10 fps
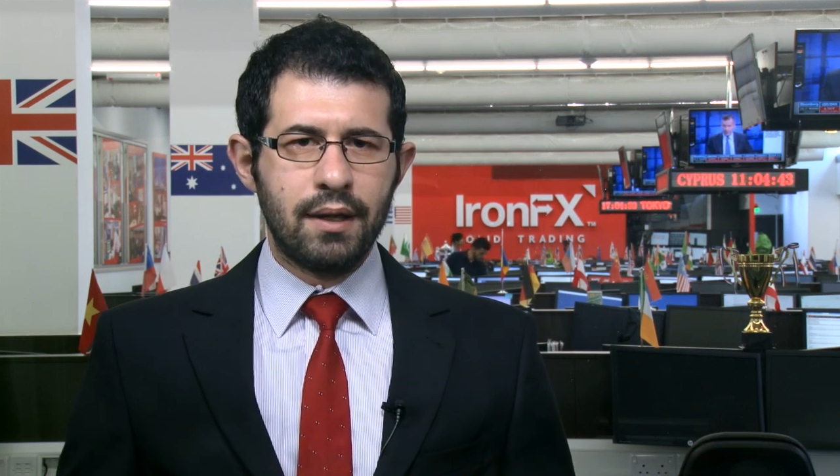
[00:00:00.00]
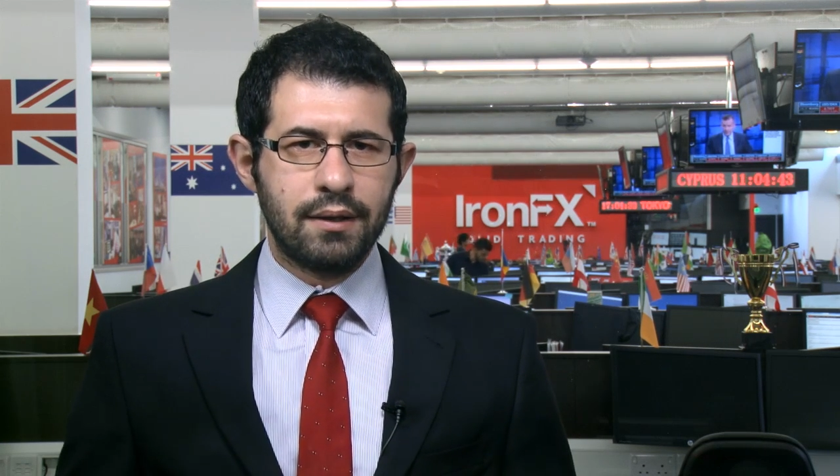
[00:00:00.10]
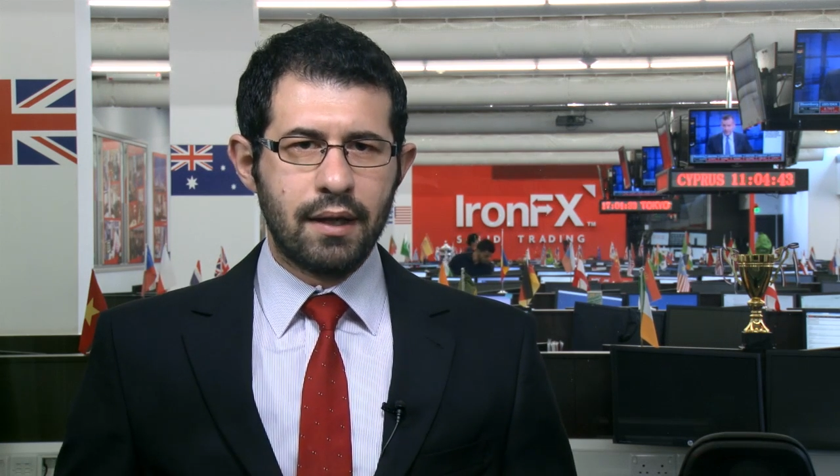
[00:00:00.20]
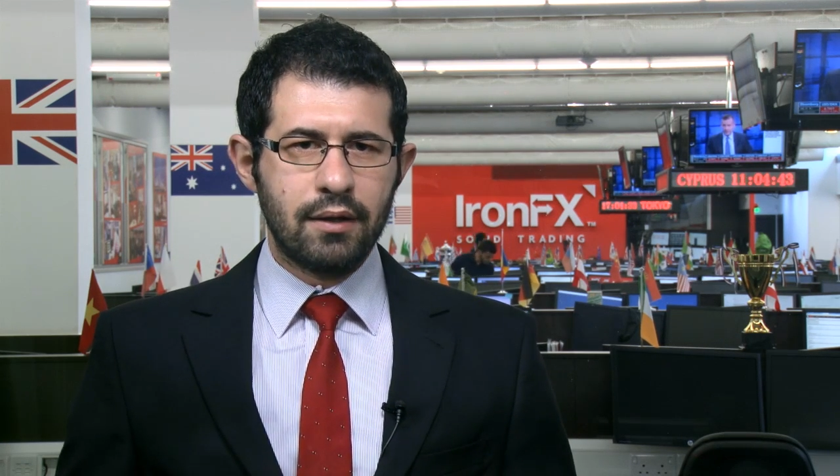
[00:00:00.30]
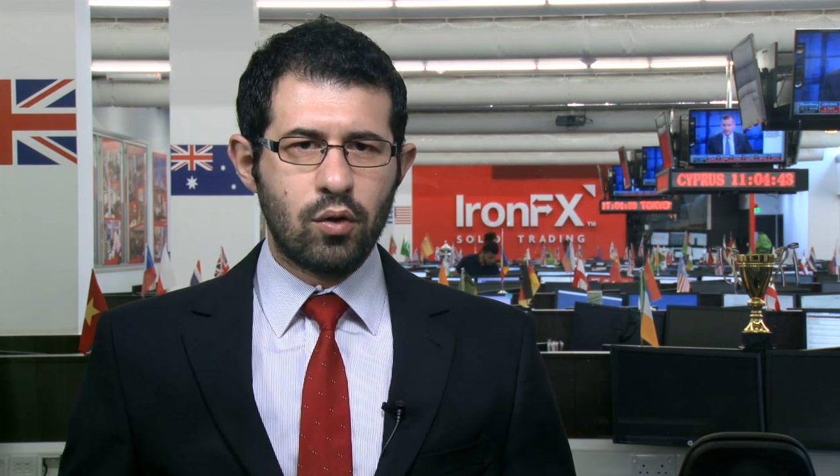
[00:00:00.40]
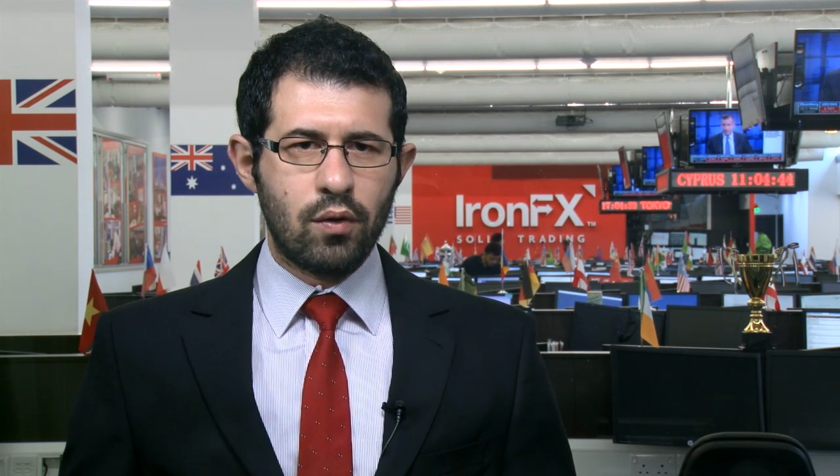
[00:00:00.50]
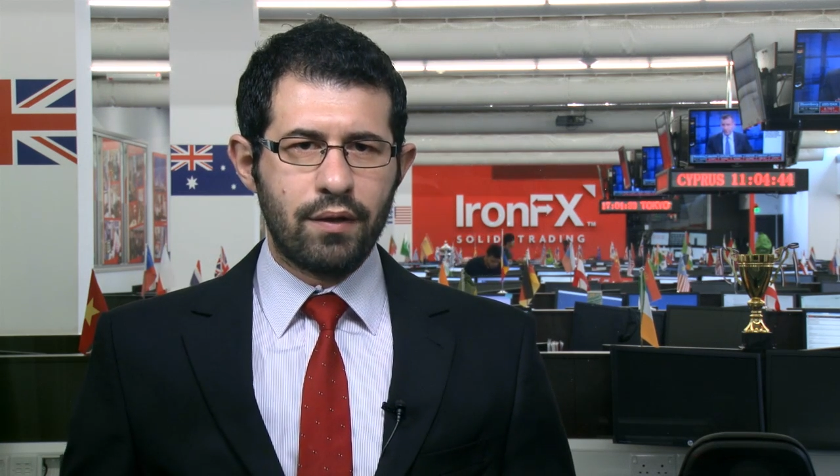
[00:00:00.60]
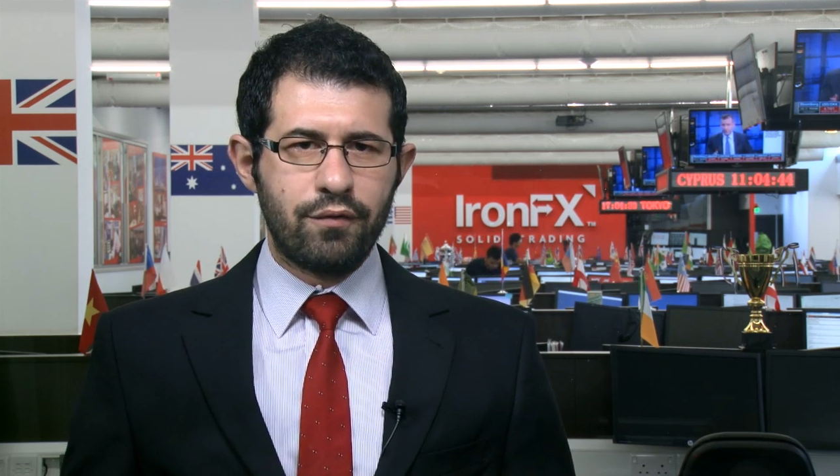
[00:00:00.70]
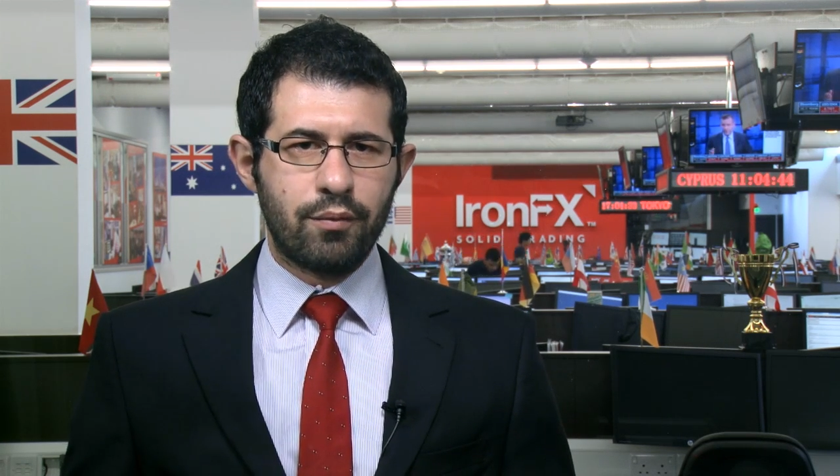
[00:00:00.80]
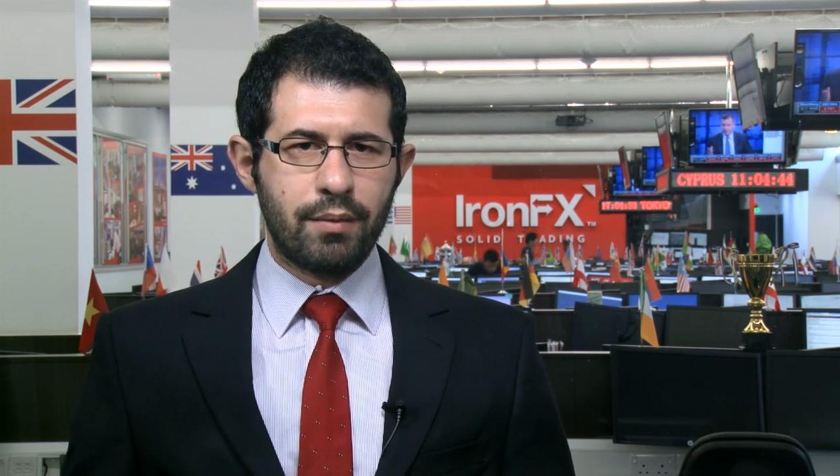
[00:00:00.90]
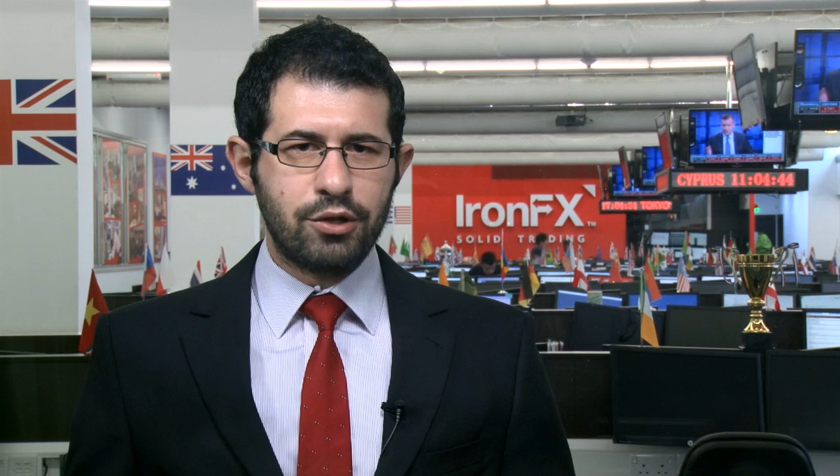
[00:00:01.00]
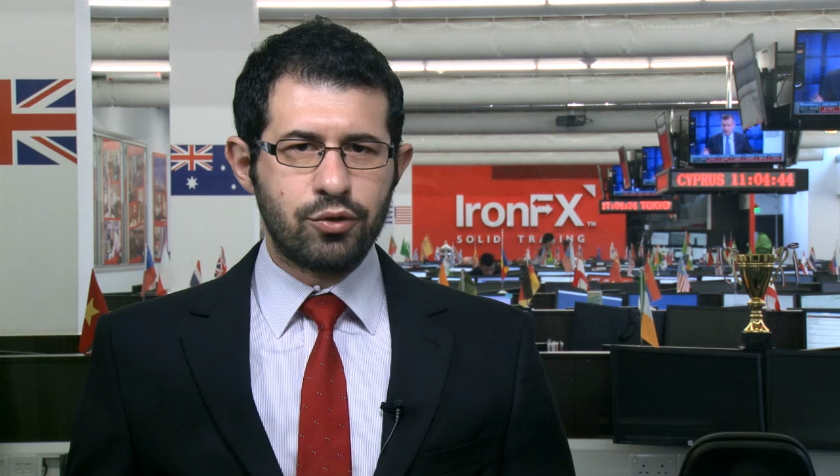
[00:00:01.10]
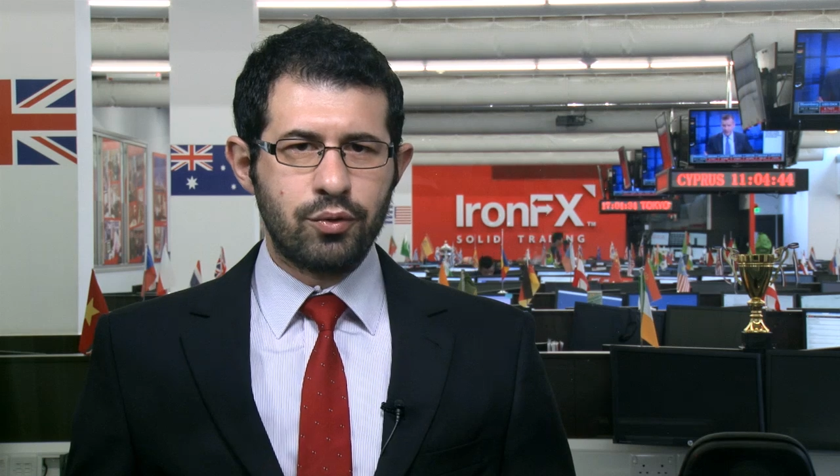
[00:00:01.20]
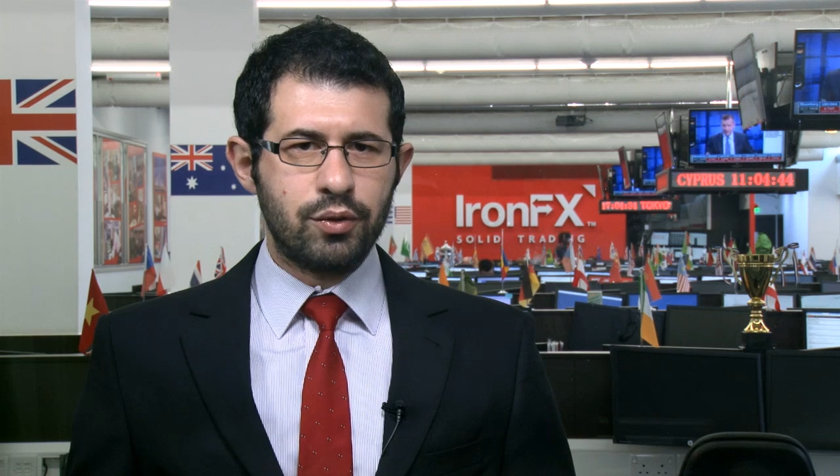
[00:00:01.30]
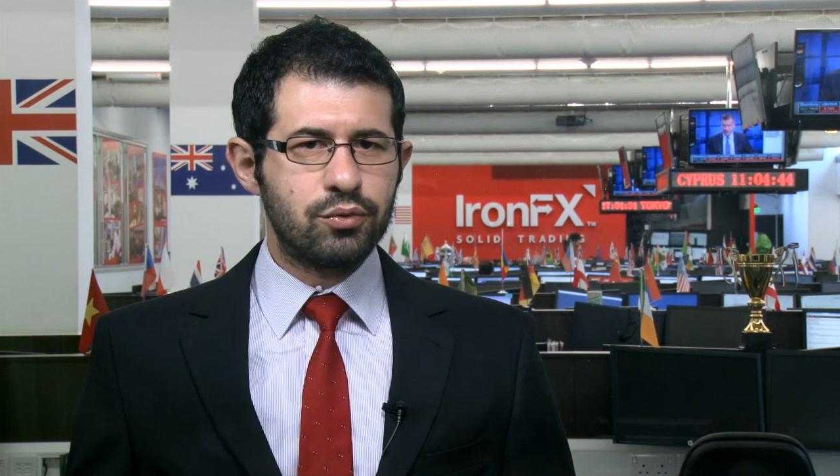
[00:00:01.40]
and get all the
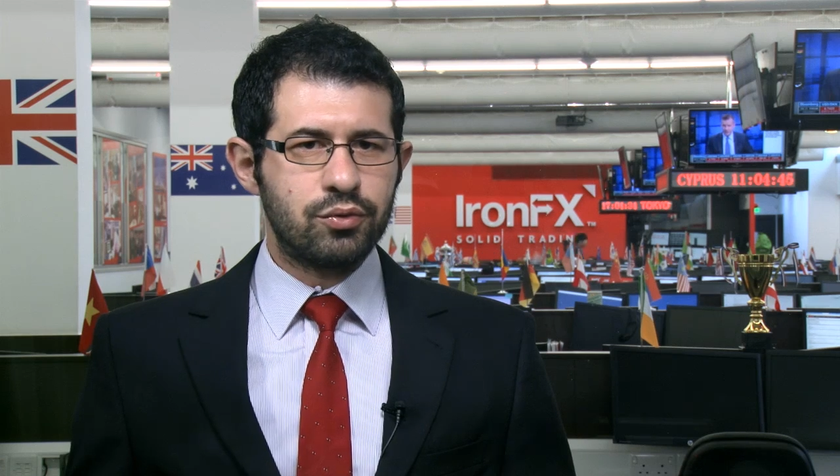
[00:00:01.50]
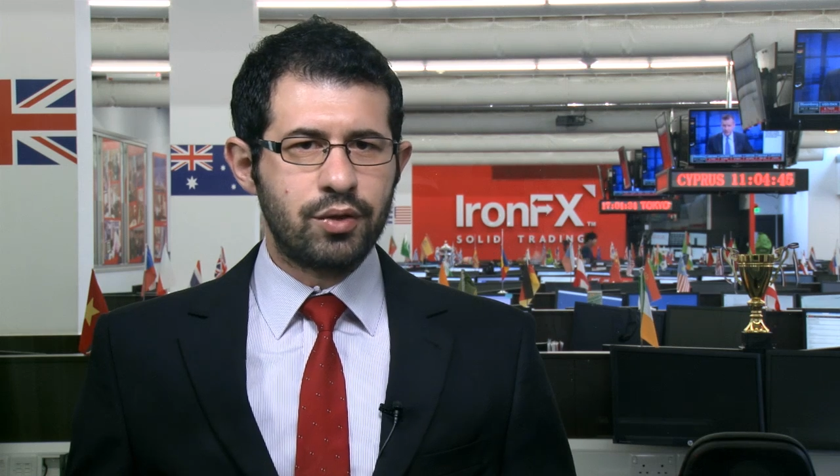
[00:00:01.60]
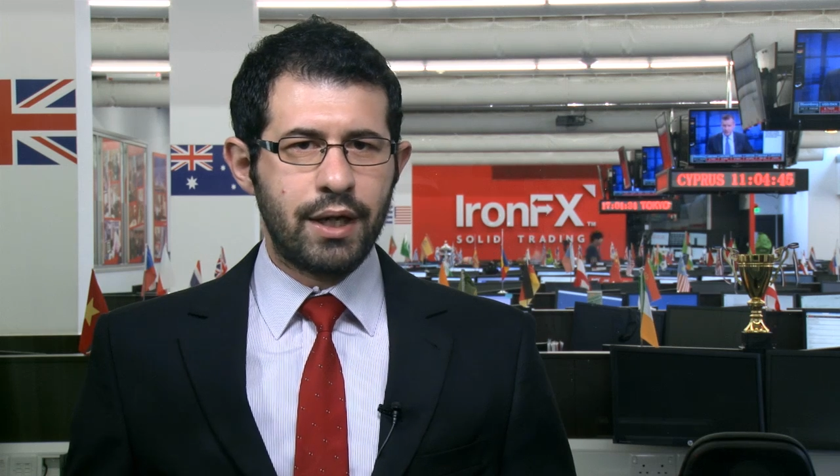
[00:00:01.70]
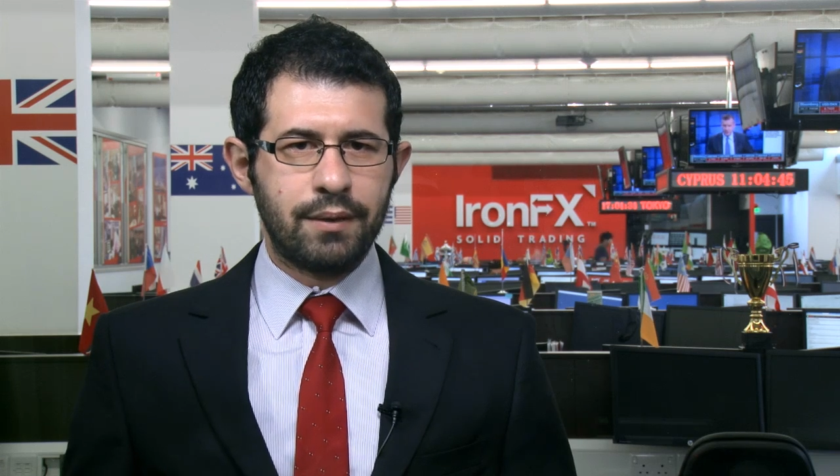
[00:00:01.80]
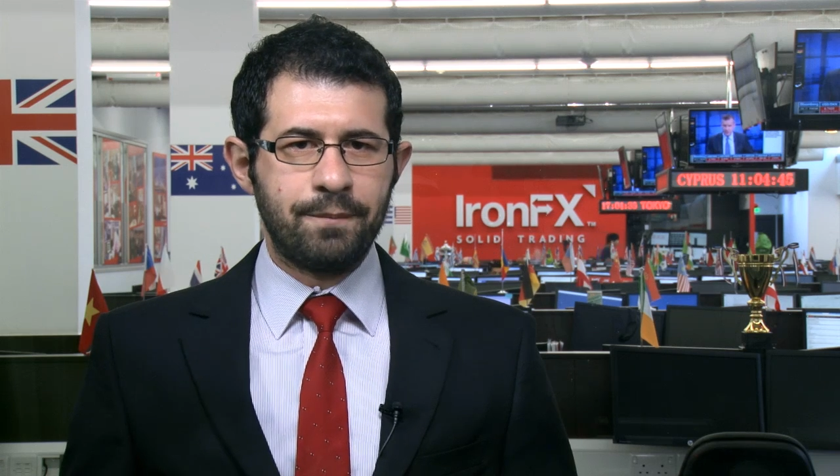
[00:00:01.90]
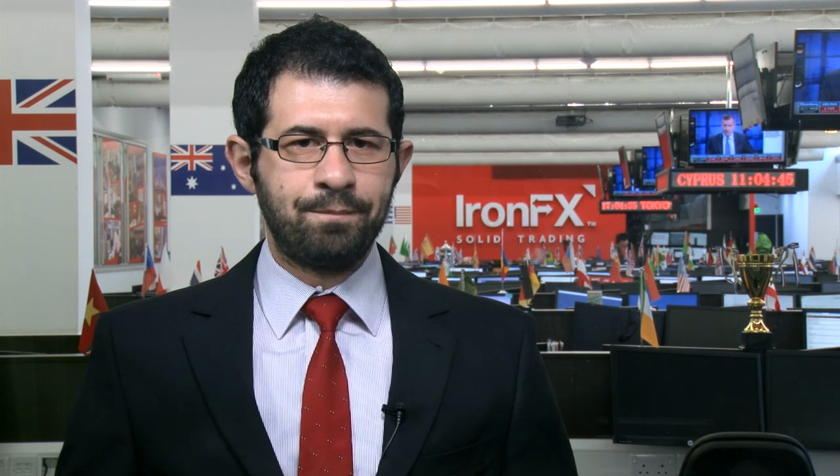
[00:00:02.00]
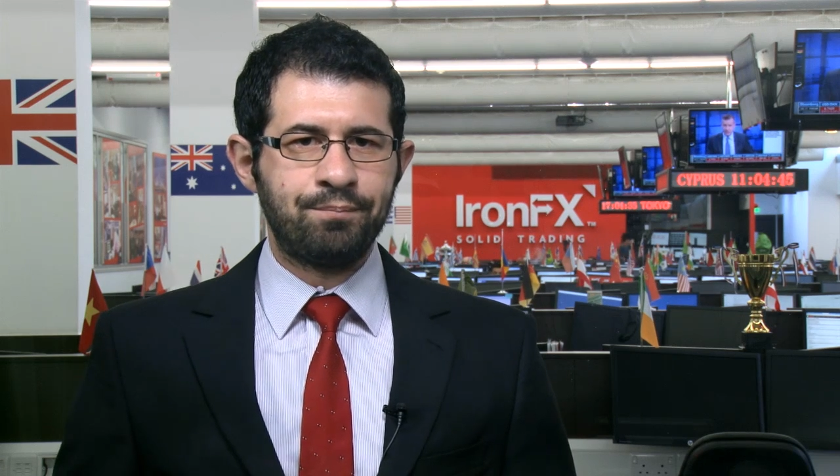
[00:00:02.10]
information you need to trade.